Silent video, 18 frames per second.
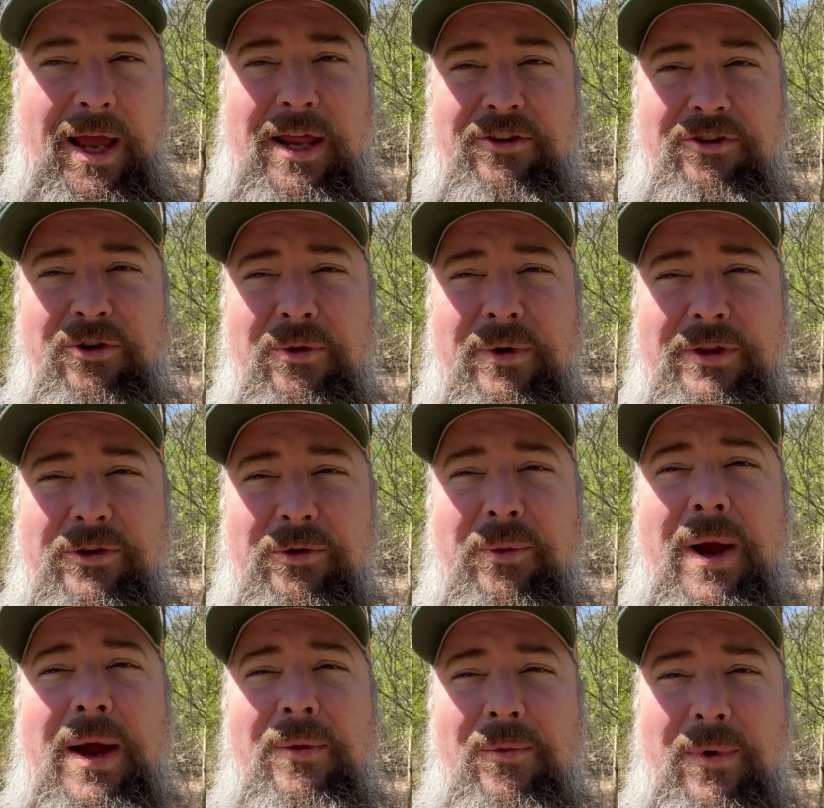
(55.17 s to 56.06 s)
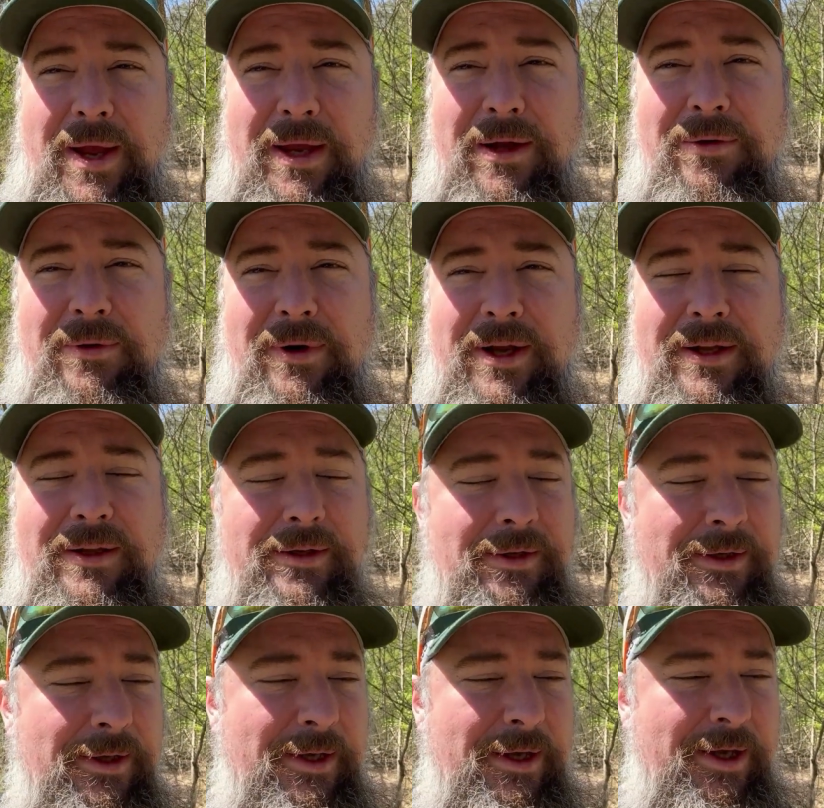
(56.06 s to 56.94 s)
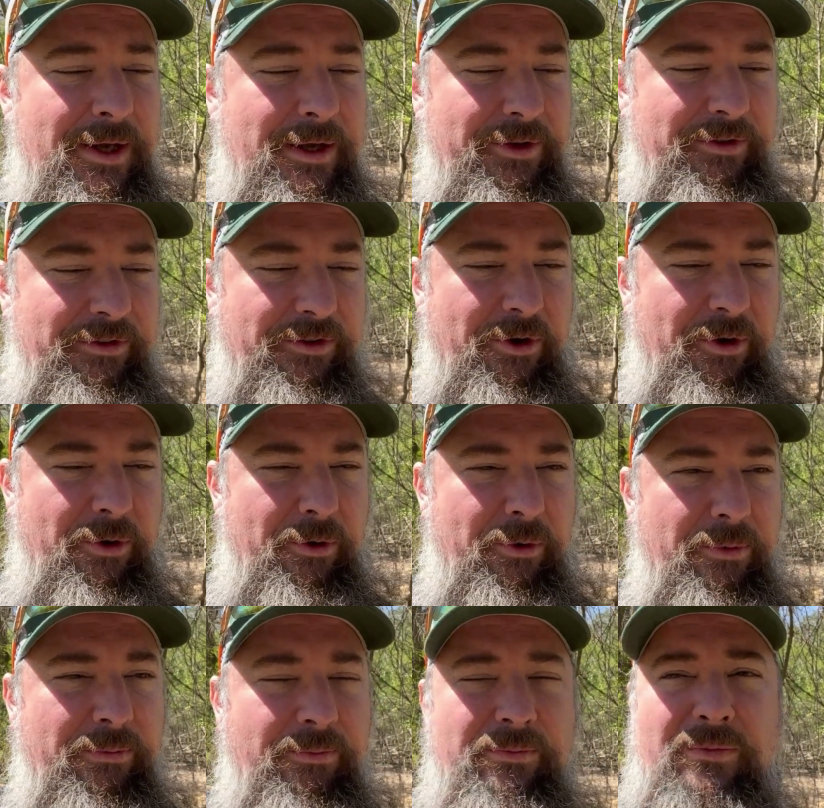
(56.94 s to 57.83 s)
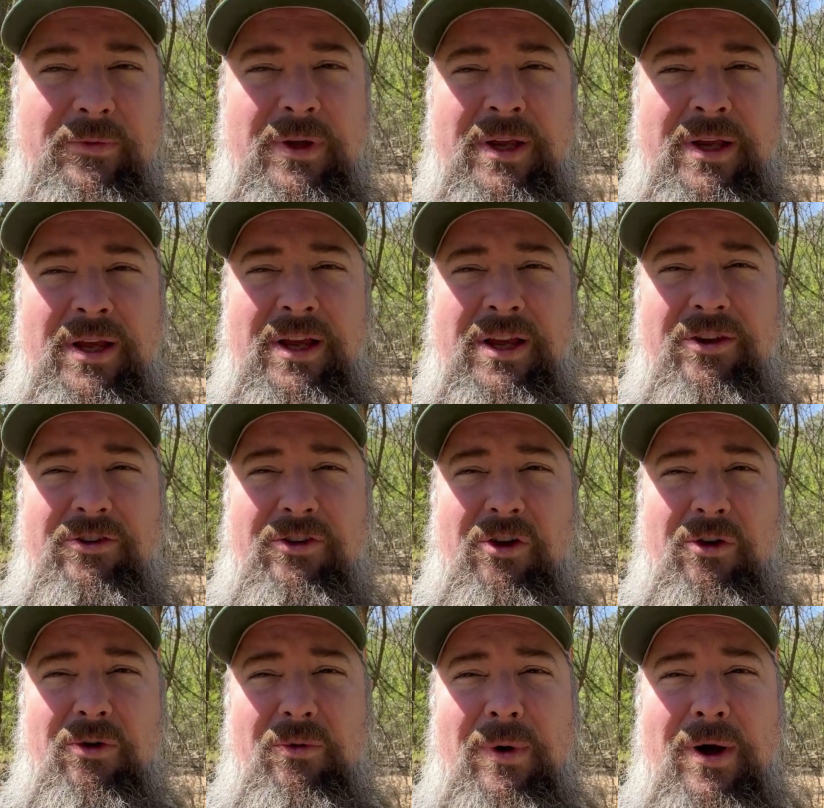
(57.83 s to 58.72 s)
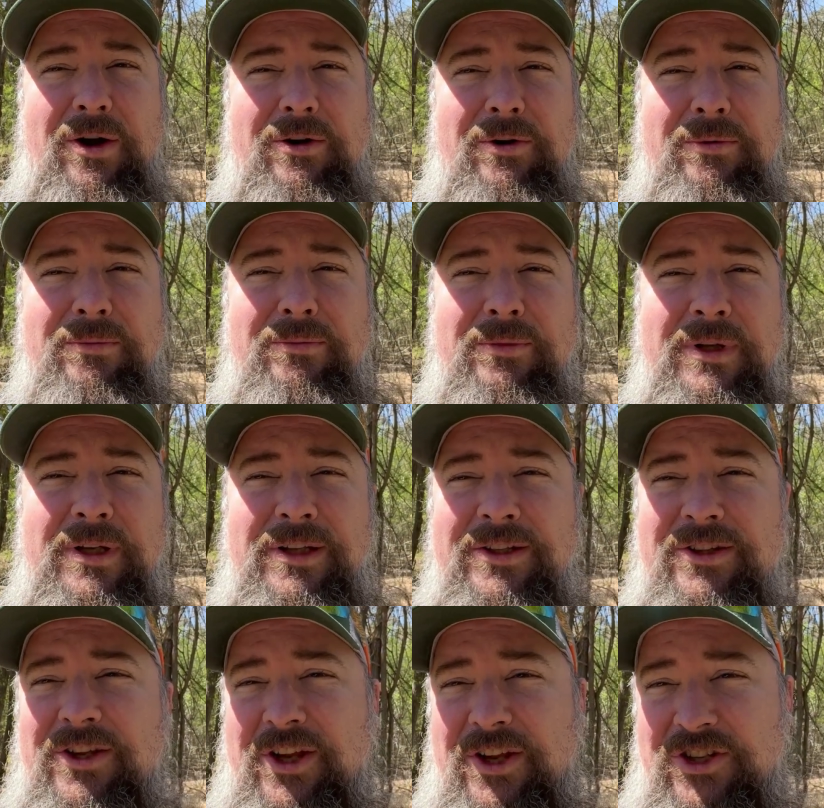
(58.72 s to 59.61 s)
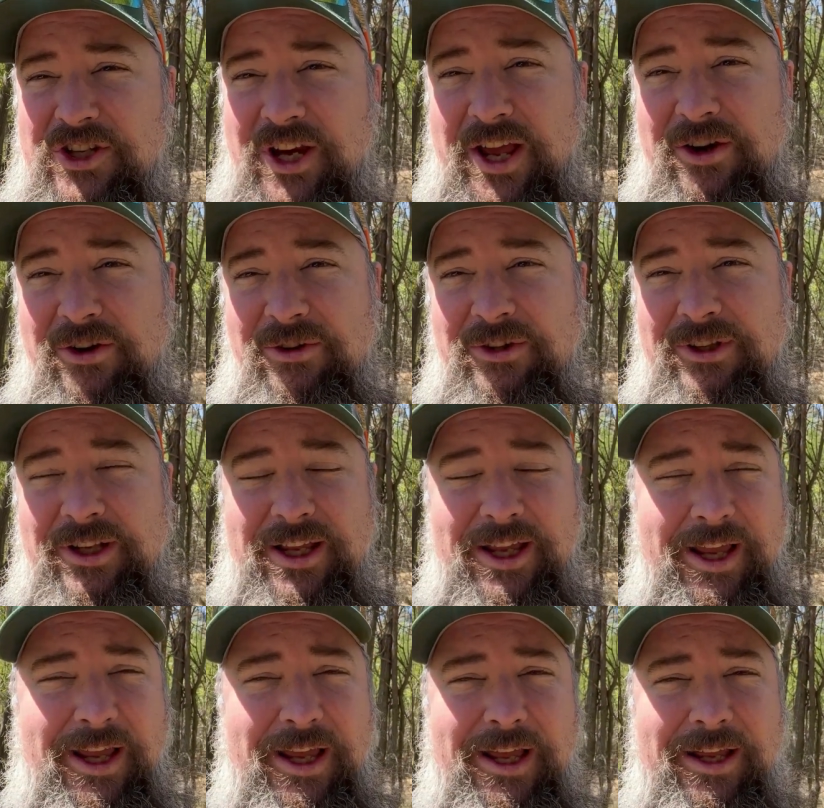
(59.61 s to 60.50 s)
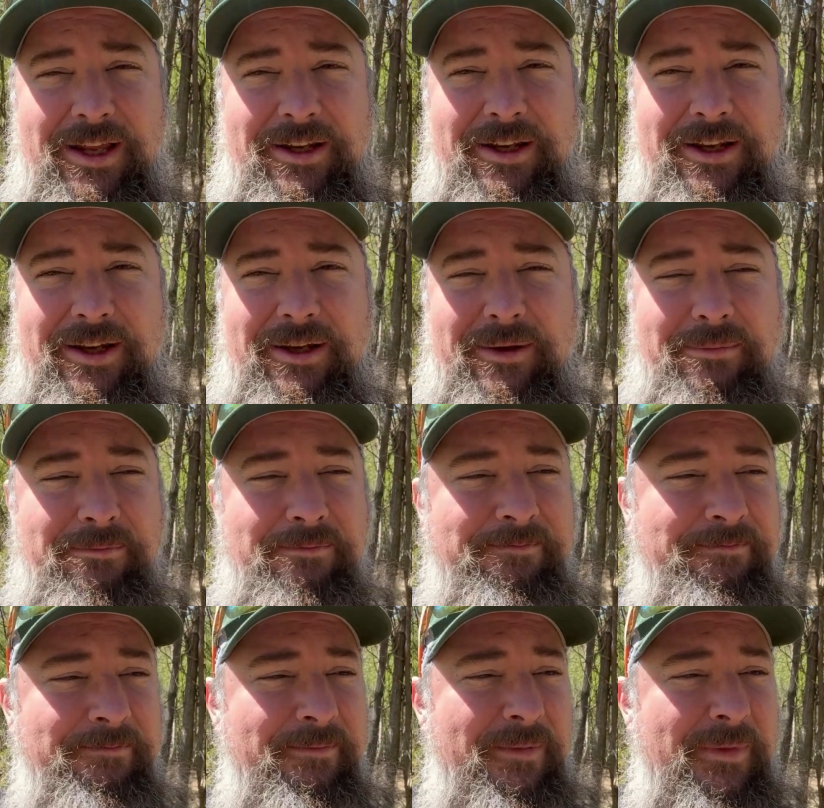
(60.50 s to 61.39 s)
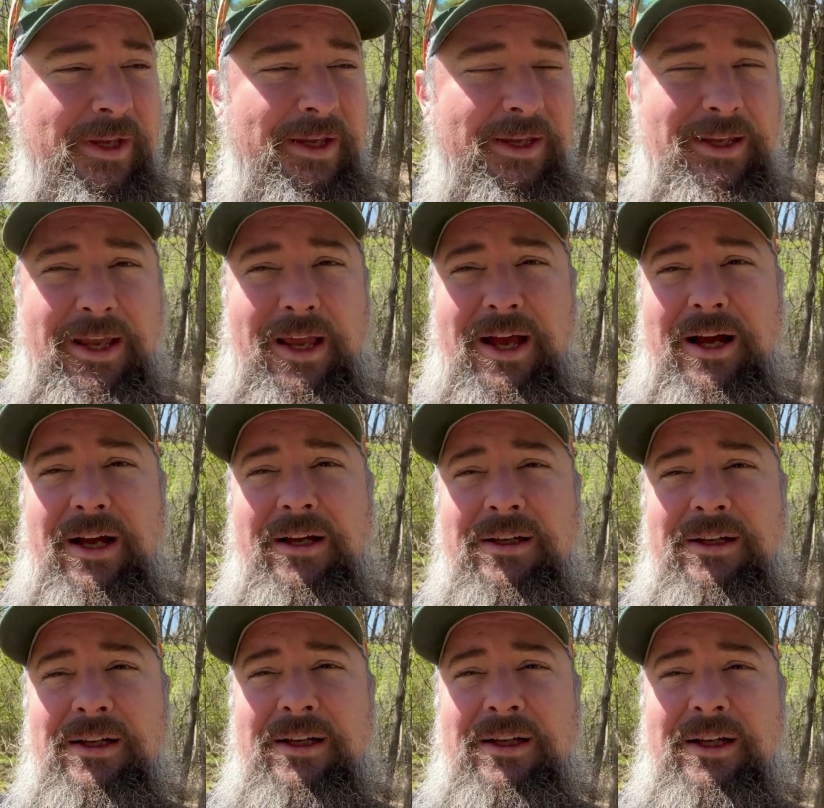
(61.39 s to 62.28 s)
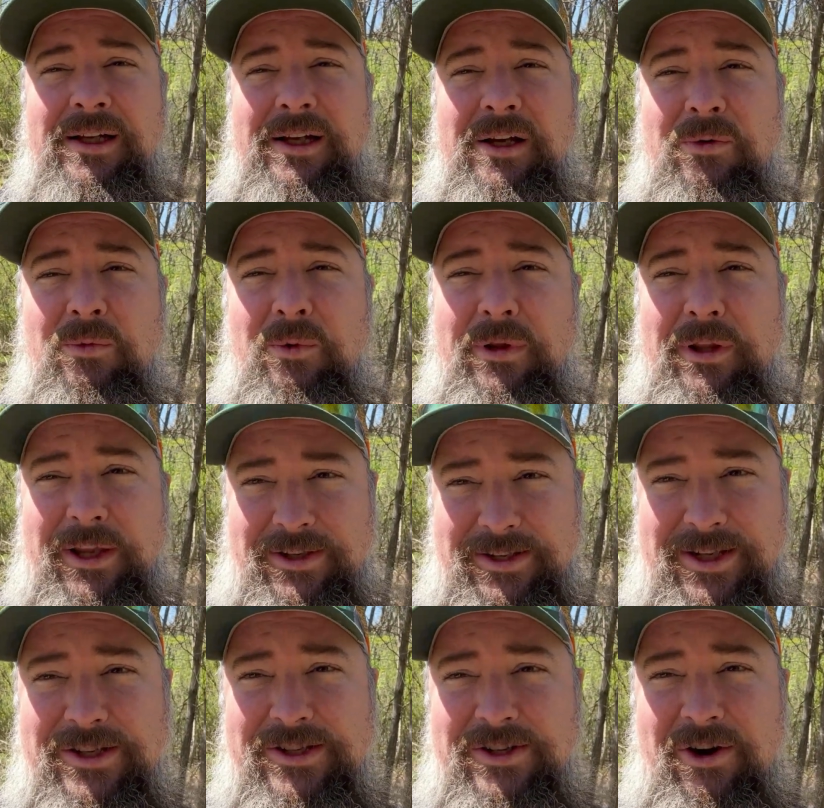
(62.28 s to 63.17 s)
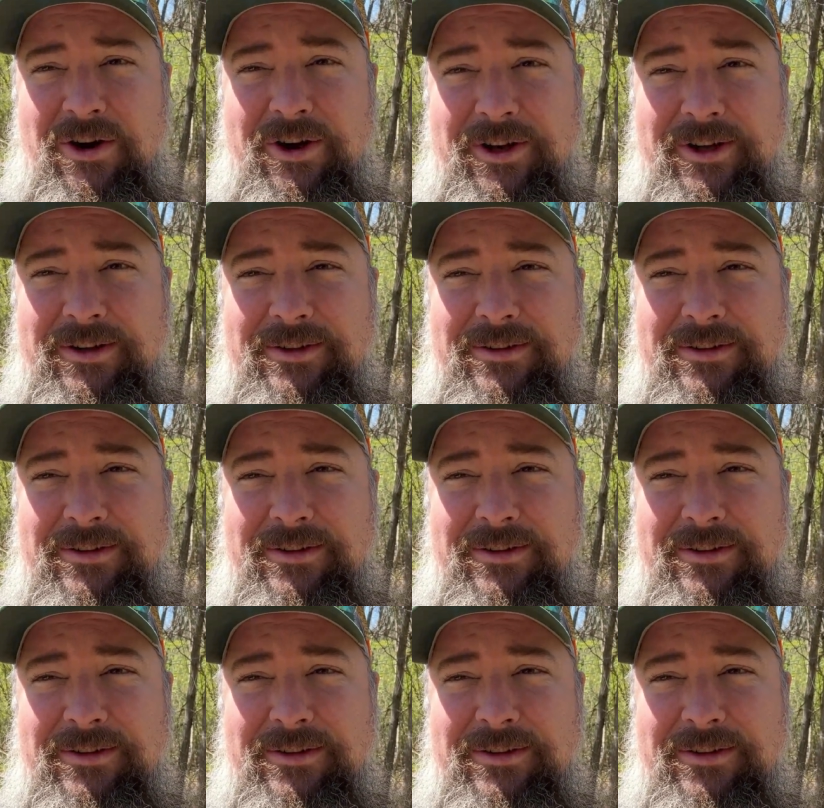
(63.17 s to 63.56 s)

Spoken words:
do it the right way, right? So welcome to the channel, and yeah, well, let's get started.